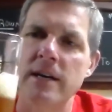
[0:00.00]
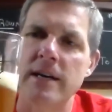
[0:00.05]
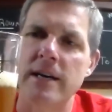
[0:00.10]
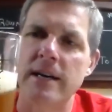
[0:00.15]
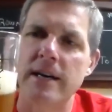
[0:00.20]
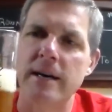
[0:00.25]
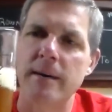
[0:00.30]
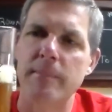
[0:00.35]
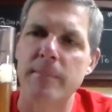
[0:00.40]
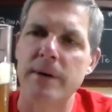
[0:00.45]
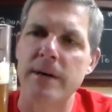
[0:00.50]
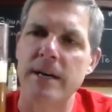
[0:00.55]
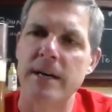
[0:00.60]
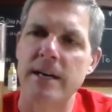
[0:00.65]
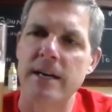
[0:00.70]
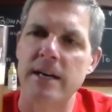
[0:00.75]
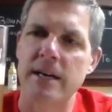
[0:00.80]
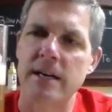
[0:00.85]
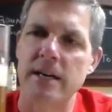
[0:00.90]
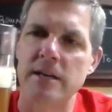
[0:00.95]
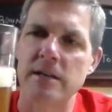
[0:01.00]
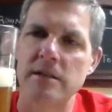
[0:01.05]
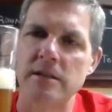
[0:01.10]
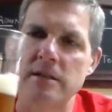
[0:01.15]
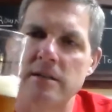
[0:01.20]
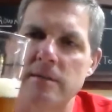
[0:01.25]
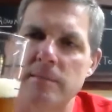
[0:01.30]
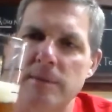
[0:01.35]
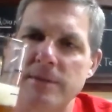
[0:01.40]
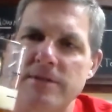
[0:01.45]

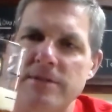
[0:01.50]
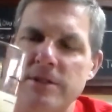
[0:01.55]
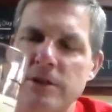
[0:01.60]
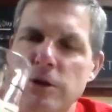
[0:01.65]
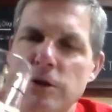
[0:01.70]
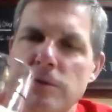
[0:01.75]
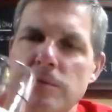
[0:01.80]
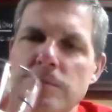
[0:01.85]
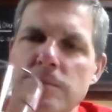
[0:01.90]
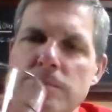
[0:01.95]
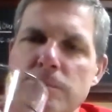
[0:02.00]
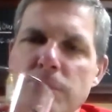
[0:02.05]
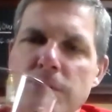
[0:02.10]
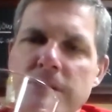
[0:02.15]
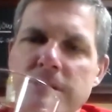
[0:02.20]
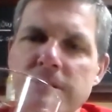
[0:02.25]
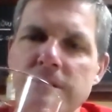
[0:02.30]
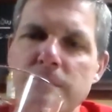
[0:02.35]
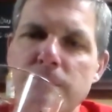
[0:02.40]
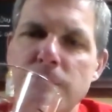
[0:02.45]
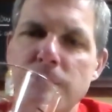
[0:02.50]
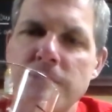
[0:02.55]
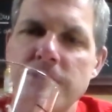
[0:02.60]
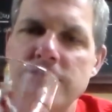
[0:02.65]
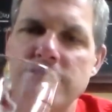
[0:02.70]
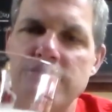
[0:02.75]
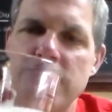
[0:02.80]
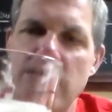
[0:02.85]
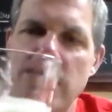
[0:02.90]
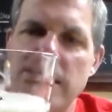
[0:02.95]
but still
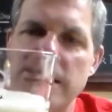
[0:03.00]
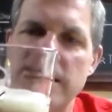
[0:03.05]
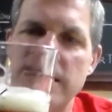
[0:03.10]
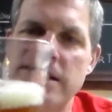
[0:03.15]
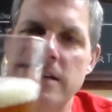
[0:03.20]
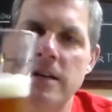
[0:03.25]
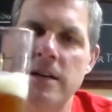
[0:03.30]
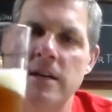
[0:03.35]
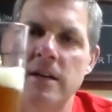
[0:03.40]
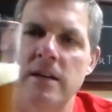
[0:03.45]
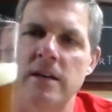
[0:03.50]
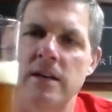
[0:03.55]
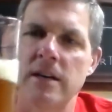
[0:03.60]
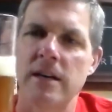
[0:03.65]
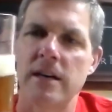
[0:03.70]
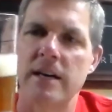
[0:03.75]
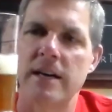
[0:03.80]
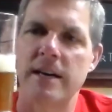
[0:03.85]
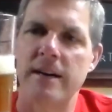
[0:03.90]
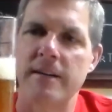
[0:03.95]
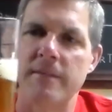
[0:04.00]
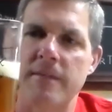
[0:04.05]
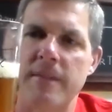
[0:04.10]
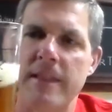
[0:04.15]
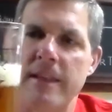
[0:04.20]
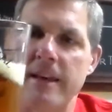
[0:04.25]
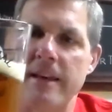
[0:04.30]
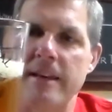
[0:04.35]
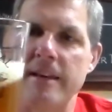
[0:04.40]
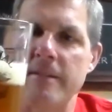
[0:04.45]
pretty solid.
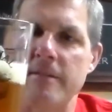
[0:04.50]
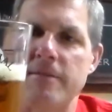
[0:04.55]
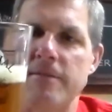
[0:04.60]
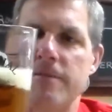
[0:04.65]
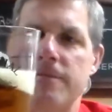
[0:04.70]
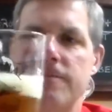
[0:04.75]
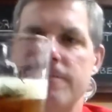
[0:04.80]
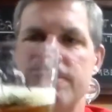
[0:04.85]
The